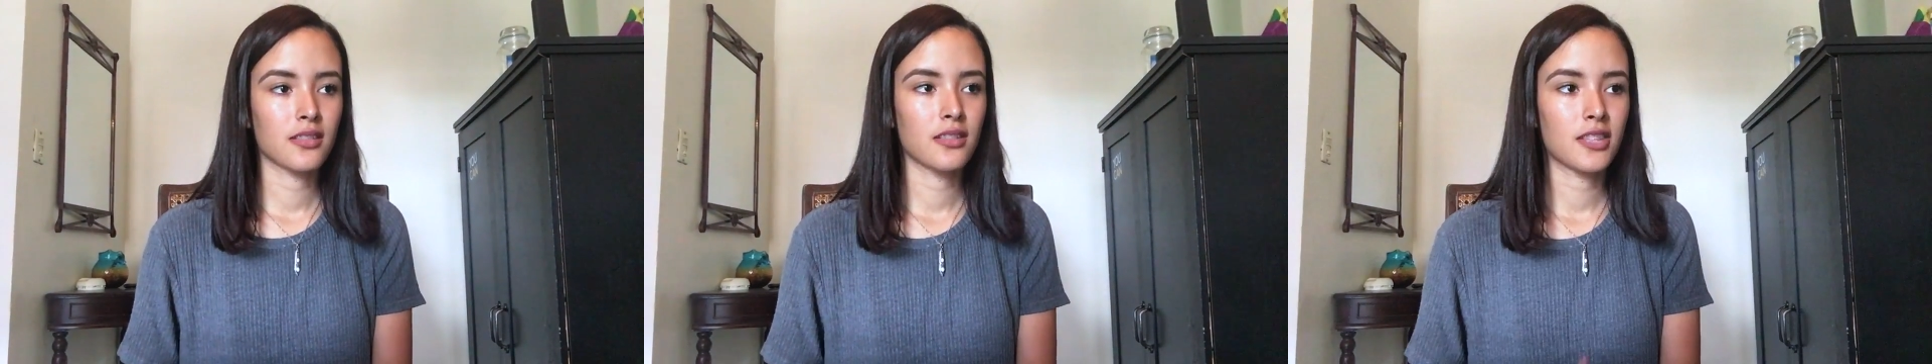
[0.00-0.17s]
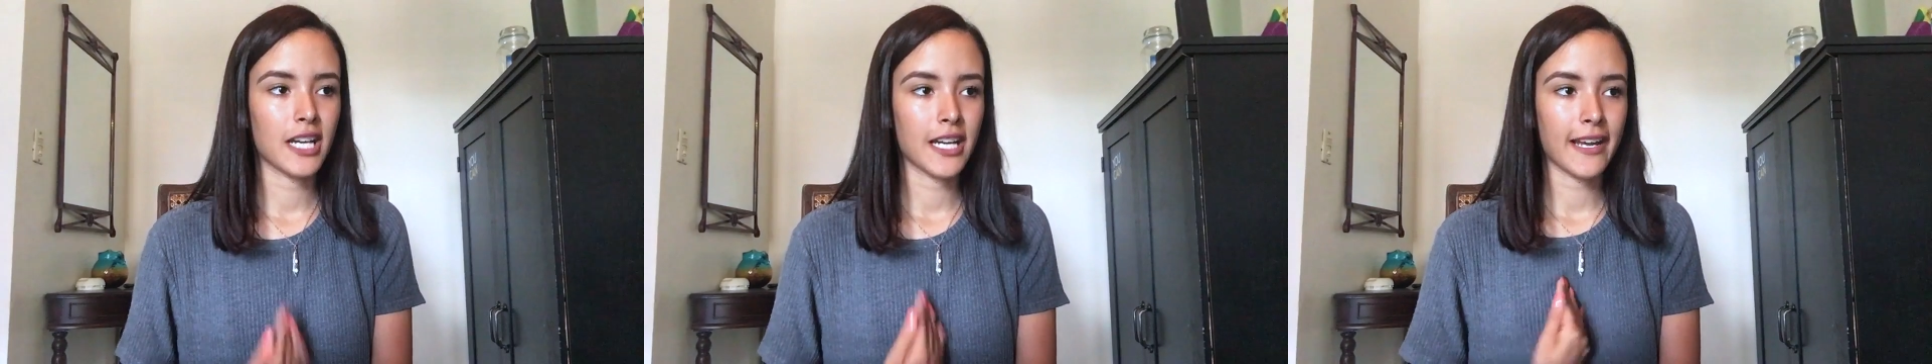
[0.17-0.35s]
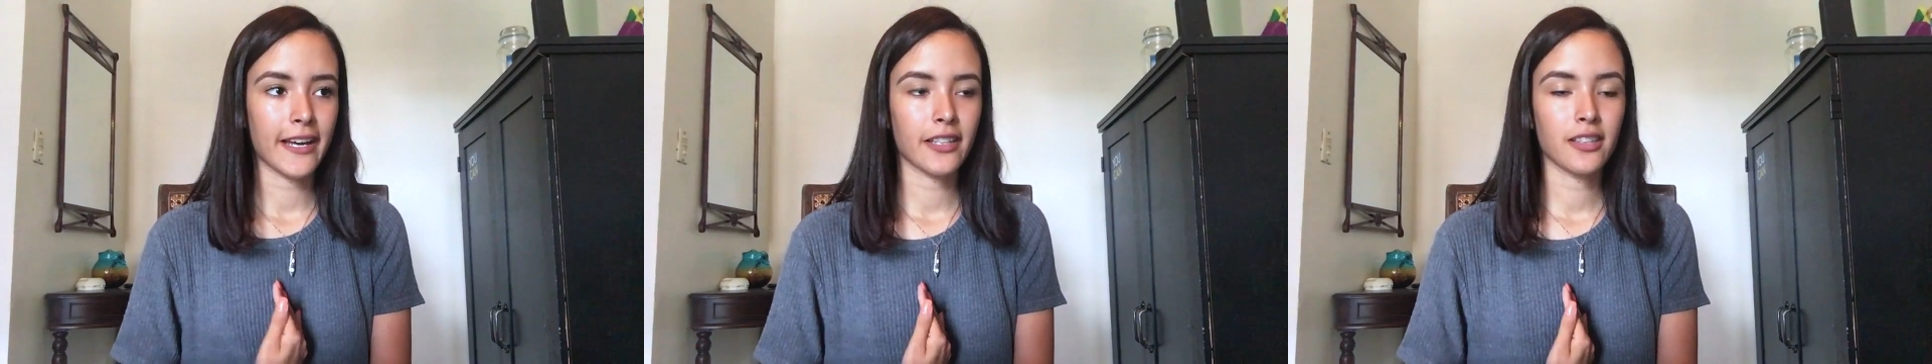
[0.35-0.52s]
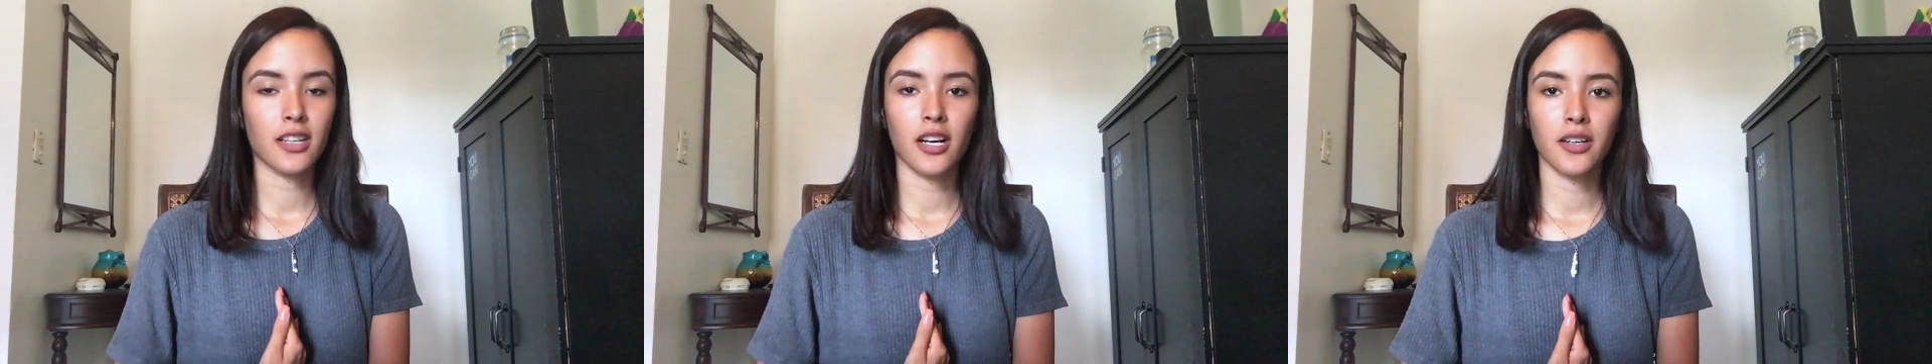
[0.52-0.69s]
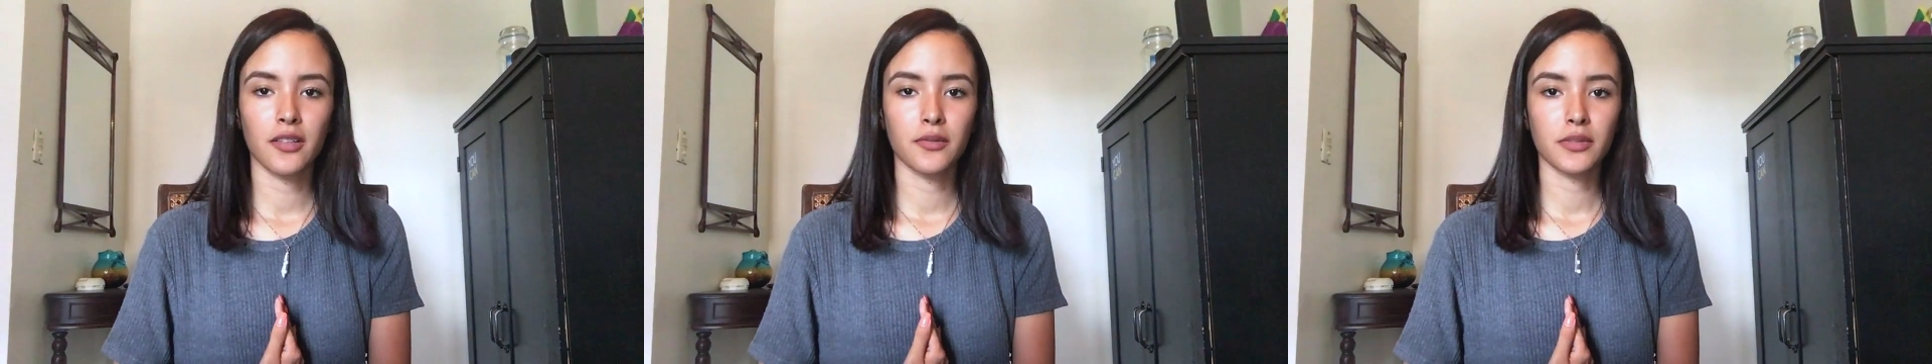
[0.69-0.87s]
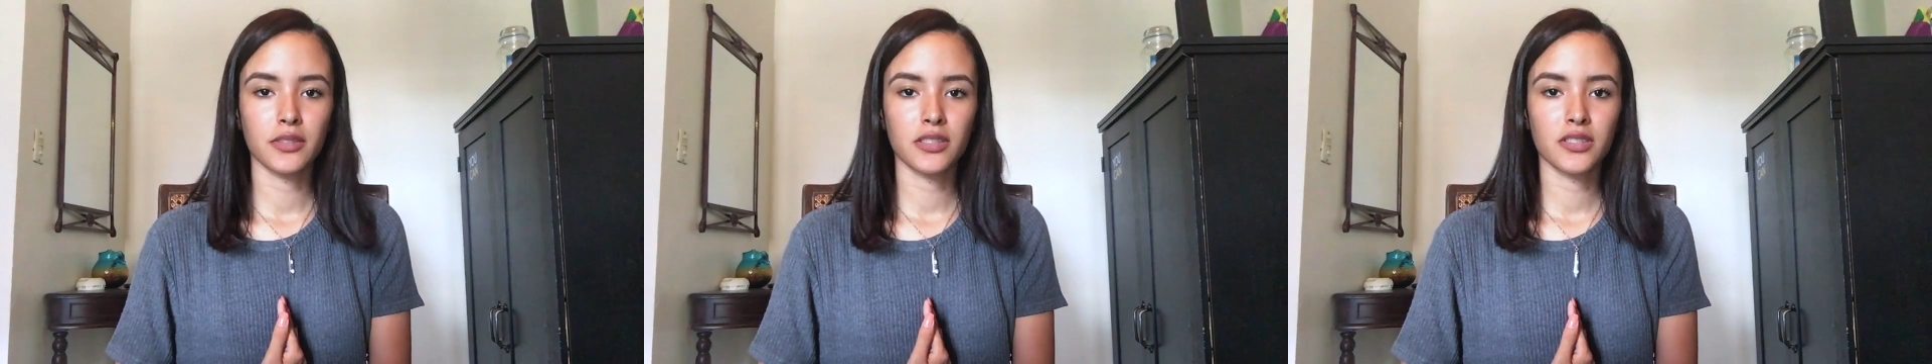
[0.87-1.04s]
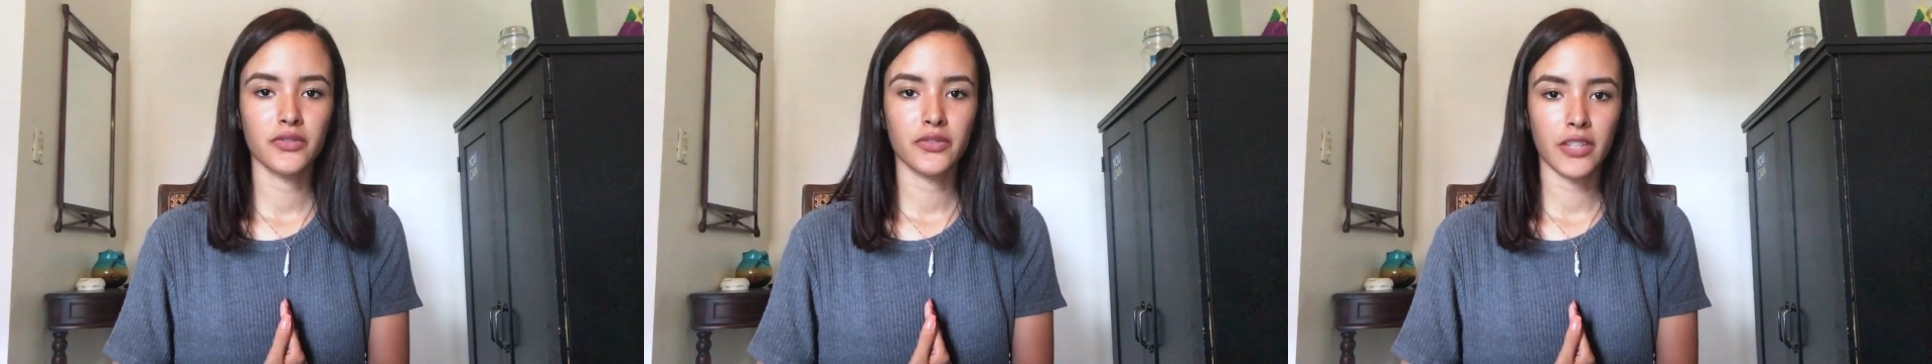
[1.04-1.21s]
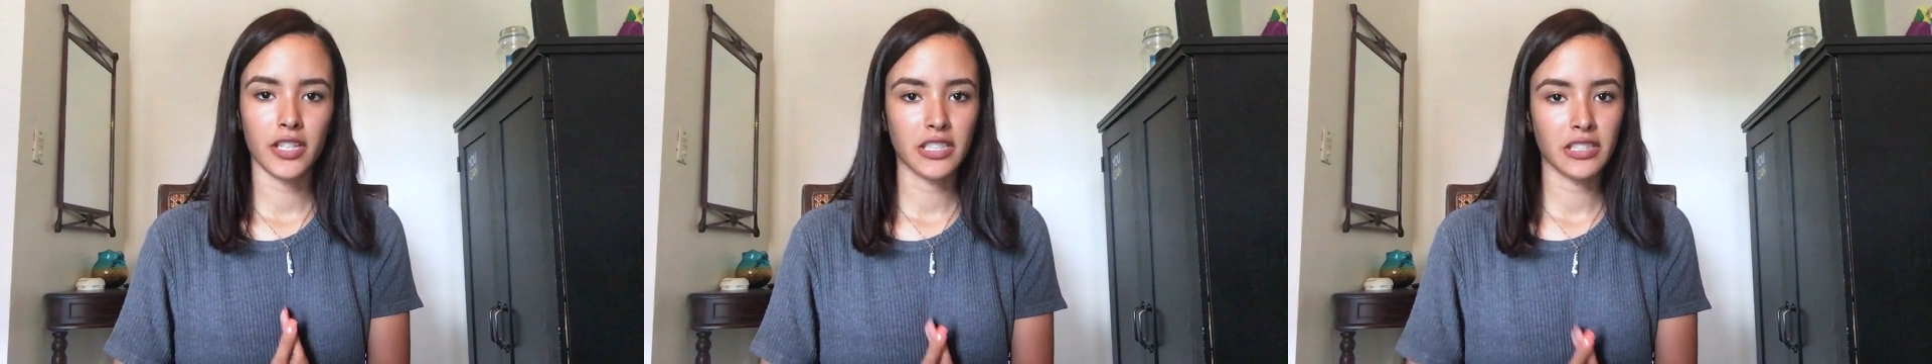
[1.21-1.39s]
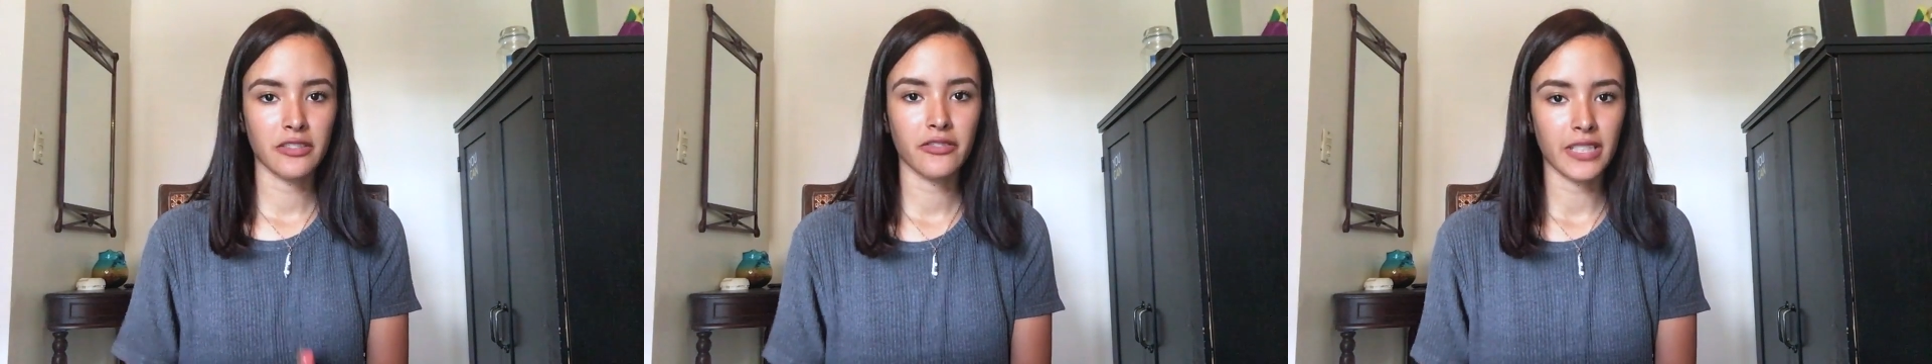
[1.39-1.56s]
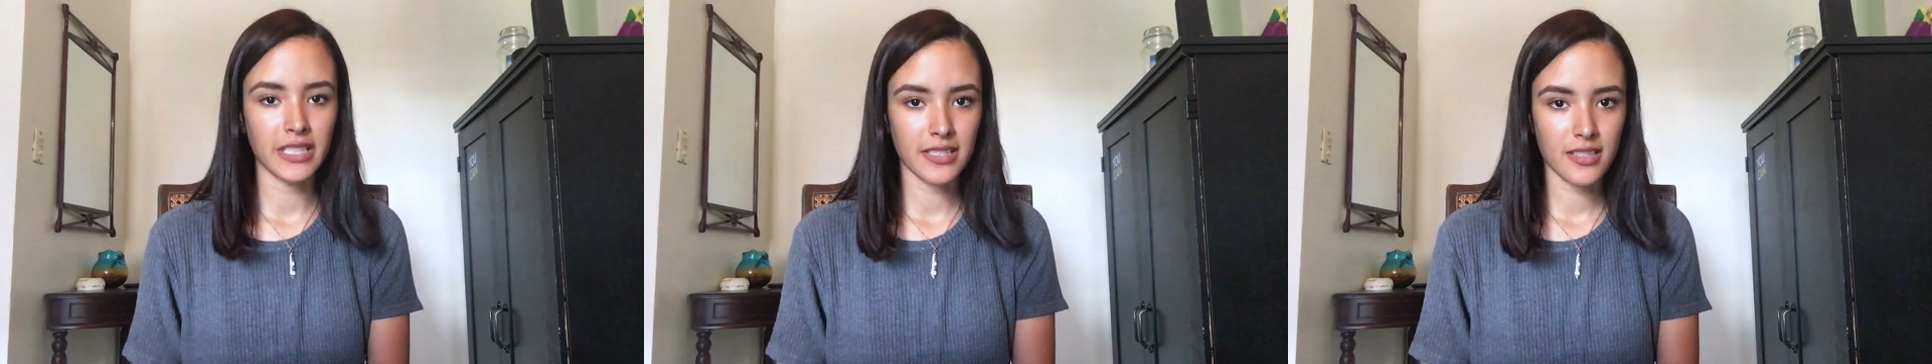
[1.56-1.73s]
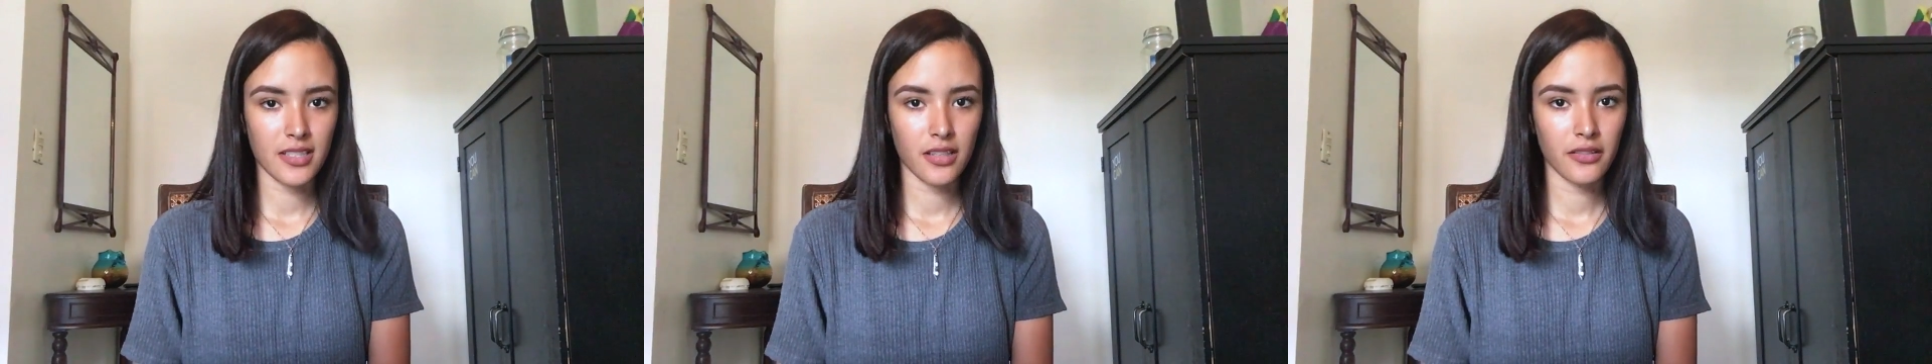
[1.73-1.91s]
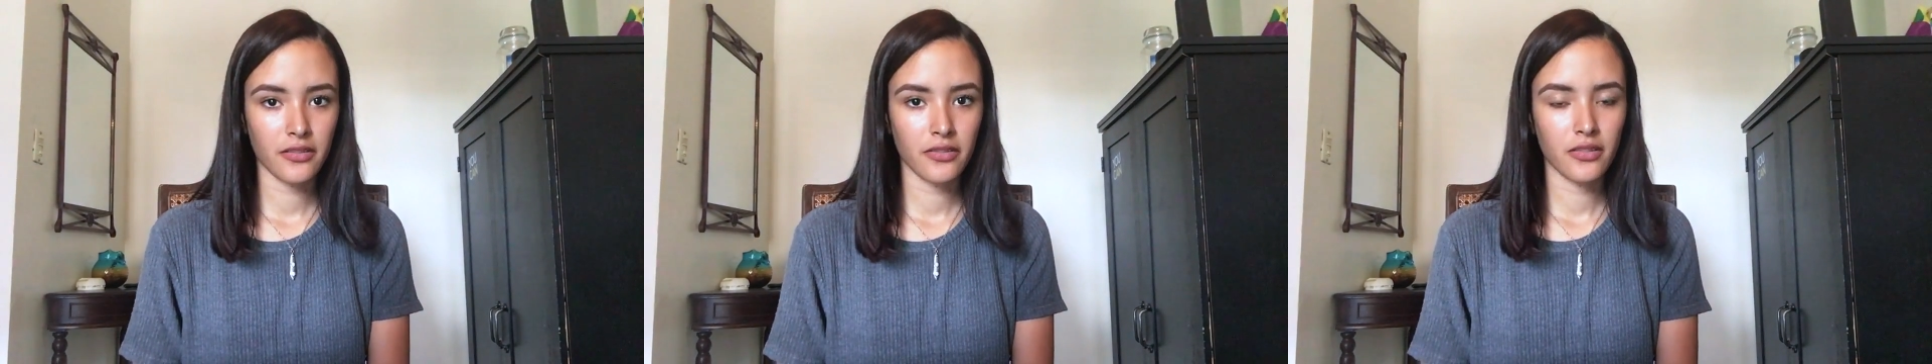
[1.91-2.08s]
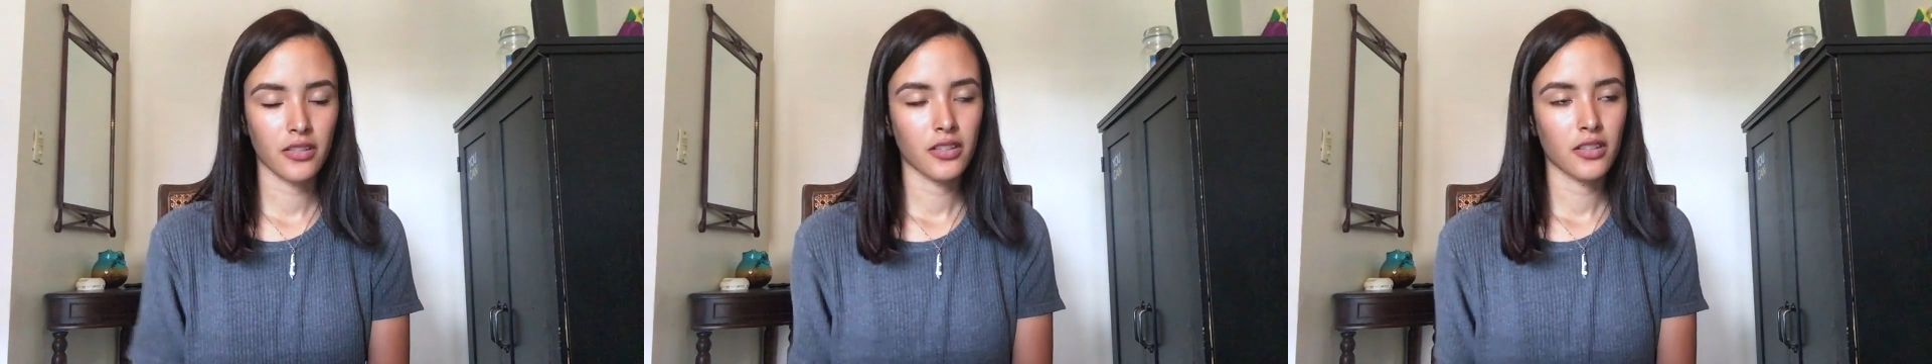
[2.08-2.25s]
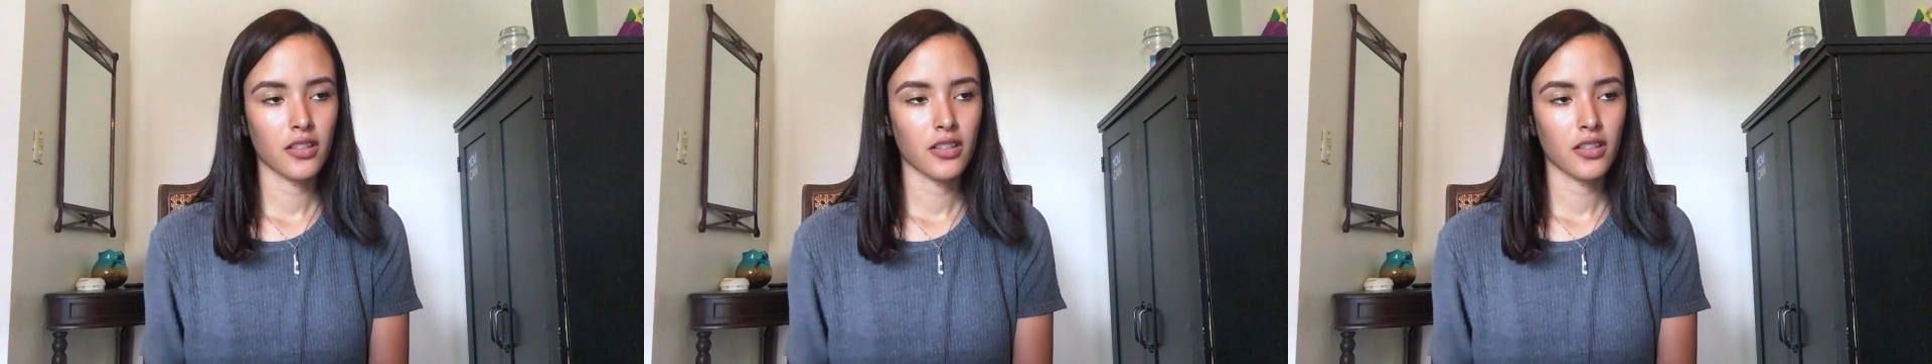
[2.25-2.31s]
that I thought was very offensive.